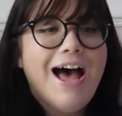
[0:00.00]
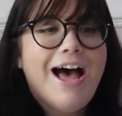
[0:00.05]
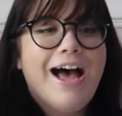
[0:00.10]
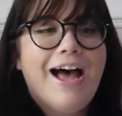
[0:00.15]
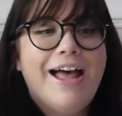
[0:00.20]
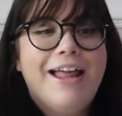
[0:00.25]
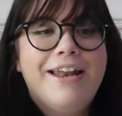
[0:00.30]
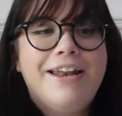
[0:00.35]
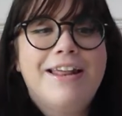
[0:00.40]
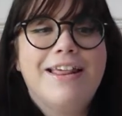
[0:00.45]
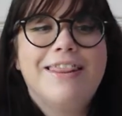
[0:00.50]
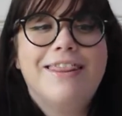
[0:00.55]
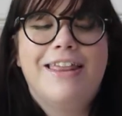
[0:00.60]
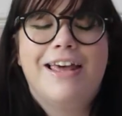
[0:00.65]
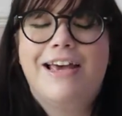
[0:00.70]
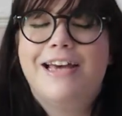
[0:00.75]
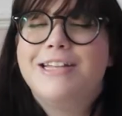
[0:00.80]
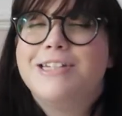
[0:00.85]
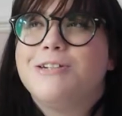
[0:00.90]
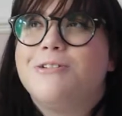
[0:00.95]
And
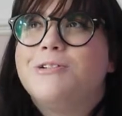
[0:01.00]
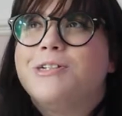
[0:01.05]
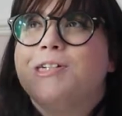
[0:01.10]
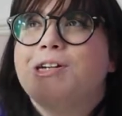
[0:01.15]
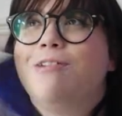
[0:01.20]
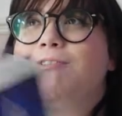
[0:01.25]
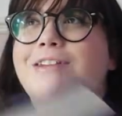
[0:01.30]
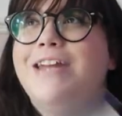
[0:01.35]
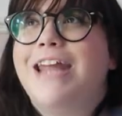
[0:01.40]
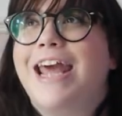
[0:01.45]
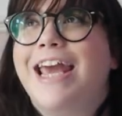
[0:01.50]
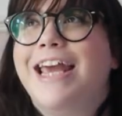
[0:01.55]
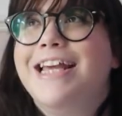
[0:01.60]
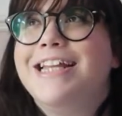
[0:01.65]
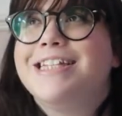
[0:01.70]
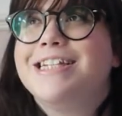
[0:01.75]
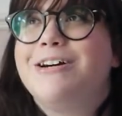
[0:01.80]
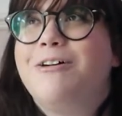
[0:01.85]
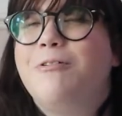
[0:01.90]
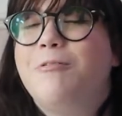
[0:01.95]
there's also
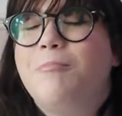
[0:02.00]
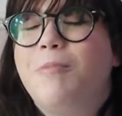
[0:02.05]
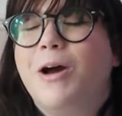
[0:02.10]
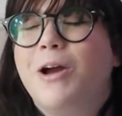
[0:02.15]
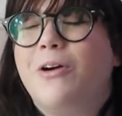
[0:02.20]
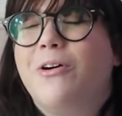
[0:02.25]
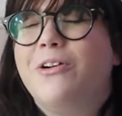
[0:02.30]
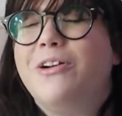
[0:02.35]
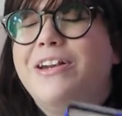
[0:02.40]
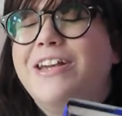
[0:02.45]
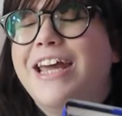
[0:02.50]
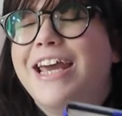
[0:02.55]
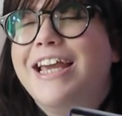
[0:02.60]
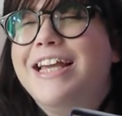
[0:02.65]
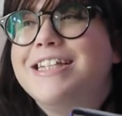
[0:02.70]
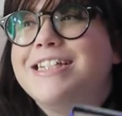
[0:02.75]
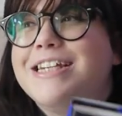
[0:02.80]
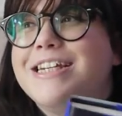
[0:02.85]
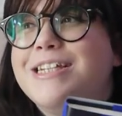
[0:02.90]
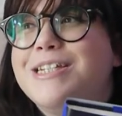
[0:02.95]
Nate. Oh my god,
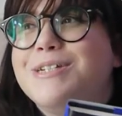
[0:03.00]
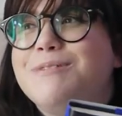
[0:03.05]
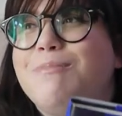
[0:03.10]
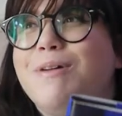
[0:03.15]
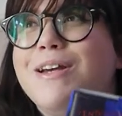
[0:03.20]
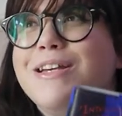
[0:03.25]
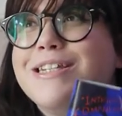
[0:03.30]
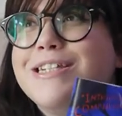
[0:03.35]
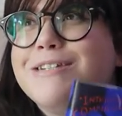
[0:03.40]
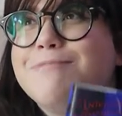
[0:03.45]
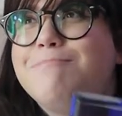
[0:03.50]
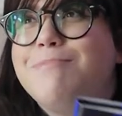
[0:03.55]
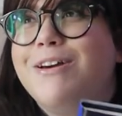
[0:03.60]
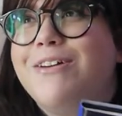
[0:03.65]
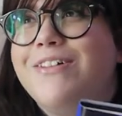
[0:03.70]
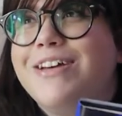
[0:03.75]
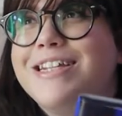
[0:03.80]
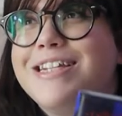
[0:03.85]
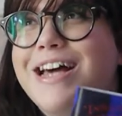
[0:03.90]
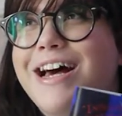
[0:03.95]
Nate is my
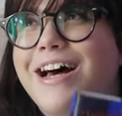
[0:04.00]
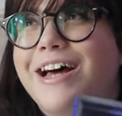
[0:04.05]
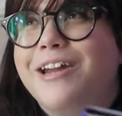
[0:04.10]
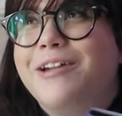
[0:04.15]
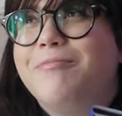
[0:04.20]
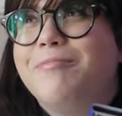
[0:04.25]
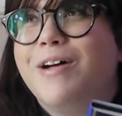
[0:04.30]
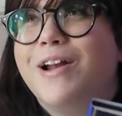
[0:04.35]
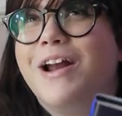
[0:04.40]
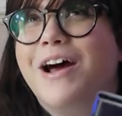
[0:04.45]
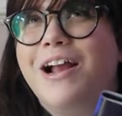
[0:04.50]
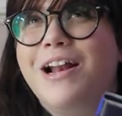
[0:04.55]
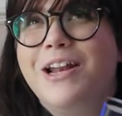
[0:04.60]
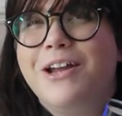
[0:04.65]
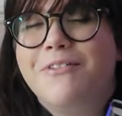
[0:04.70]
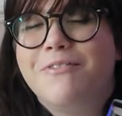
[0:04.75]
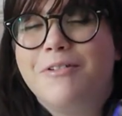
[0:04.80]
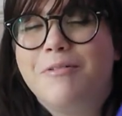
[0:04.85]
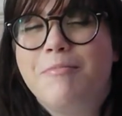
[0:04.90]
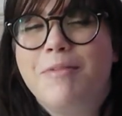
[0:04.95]
spirit animal. I
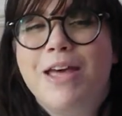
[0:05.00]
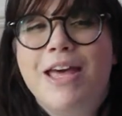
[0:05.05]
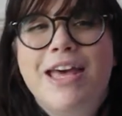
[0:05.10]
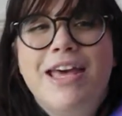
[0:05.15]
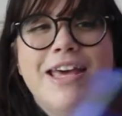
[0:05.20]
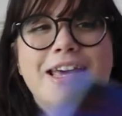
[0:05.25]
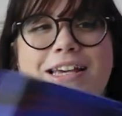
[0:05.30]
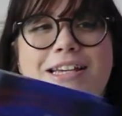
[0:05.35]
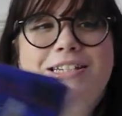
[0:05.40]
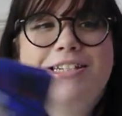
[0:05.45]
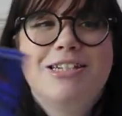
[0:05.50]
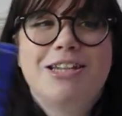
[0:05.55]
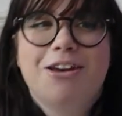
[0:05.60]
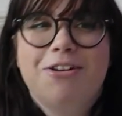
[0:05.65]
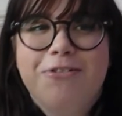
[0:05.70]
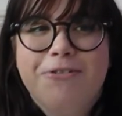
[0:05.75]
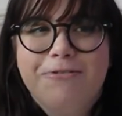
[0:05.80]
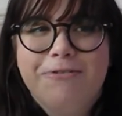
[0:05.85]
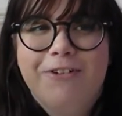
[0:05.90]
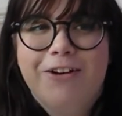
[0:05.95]
love him. He's
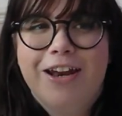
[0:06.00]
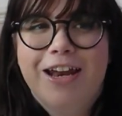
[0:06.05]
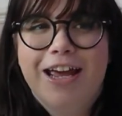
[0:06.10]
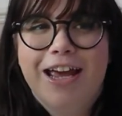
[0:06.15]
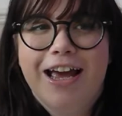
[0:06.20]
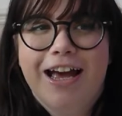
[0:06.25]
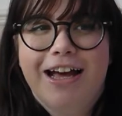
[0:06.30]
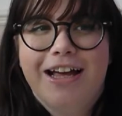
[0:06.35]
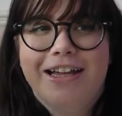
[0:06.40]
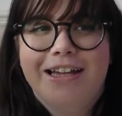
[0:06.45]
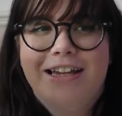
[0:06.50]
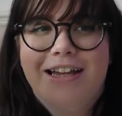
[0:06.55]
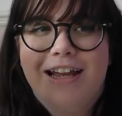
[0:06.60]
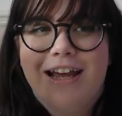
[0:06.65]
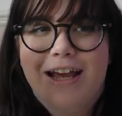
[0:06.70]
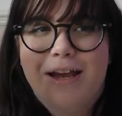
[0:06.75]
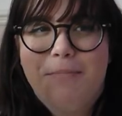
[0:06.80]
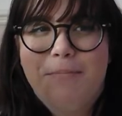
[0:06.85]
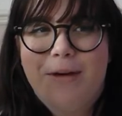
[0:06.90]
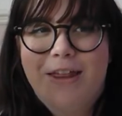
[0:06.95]
so funny and
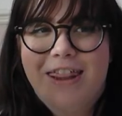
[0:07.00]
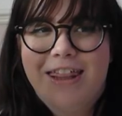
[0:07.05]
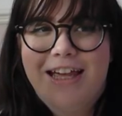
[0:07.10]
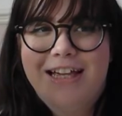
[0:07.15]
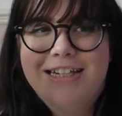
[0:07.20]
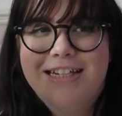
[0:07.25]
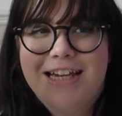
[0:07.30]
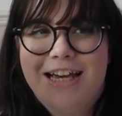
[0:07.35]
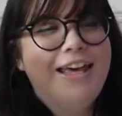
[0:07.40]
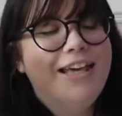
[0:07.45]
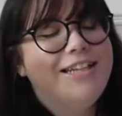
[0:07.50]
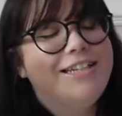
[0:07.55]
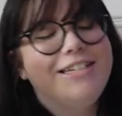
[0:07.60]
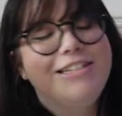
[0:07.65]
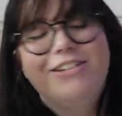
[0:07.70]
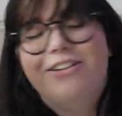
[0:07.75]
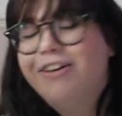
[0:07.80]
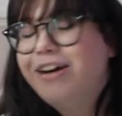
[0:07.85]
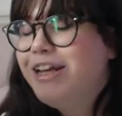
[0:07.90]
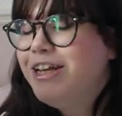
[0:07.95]
apathetic. He is
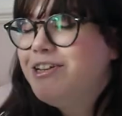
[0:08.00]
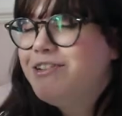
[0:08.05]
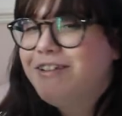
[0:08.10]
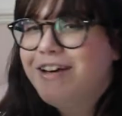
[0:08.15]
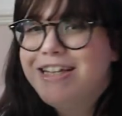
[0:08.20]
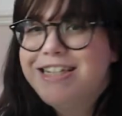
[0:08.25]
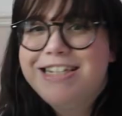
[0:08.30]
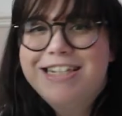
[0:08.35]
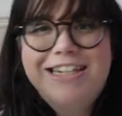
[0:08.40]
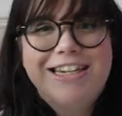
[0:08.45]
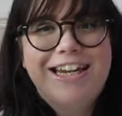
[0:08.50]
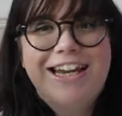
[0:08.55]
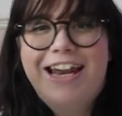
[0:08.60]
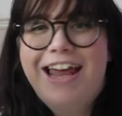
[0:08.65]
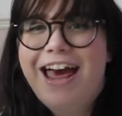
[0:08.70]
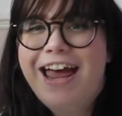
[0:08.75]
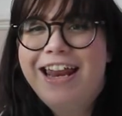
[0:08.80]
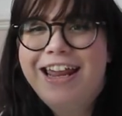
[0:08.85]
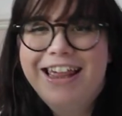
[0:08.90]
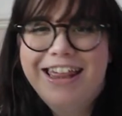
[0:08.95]
not interested in
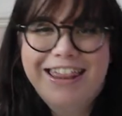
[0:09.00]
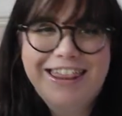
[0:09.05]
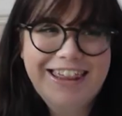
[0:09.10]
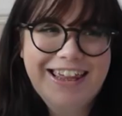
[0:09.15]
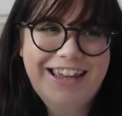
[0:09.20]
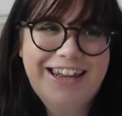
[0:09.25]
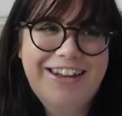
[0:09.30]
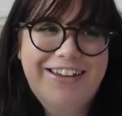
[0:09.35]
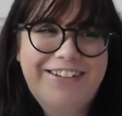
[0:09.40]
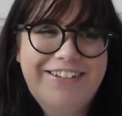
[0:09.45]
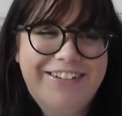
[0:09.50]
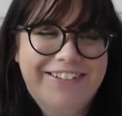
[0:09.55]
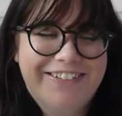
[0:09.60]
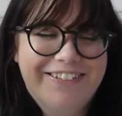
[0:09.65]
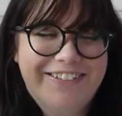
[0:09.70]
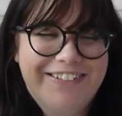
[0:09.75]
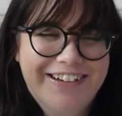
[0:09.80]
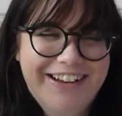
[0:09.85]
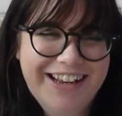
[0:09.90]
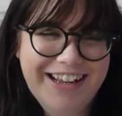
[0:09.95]
anything at
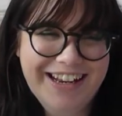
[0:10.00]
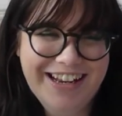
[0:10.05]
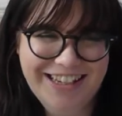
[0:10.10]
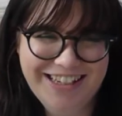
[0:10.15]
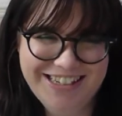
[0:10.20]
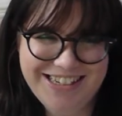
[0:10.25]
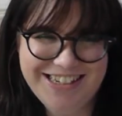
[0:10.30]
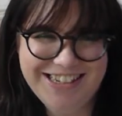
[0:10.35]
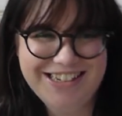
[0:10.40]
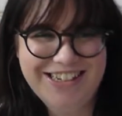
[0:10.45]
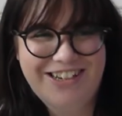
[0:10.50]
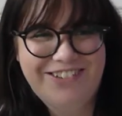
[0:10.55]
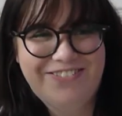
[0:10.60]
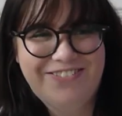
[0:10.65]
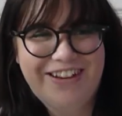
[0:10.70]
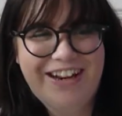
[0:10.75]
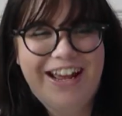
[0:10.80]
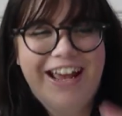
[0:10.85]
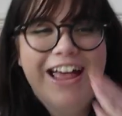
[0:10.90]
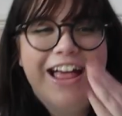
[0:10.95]
all. It's so
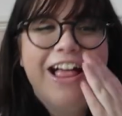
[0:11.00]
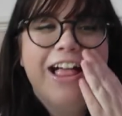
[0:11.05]
funny.